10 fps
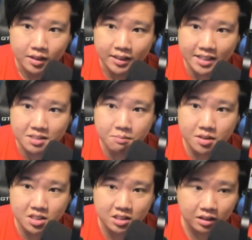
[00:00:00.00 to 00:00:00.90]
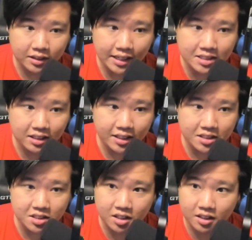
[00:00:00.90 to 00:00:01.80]
That's a missile, that's
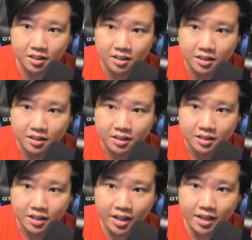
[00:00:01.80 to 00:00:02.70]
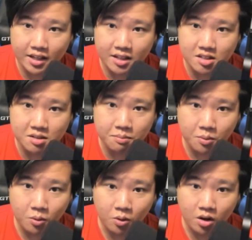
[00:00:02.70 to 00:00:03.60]
laser, and
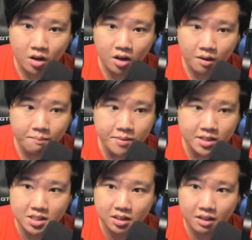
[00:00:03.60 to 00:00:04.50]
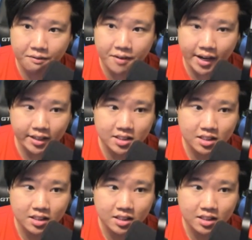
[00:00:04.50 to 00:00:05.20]
more missile effect.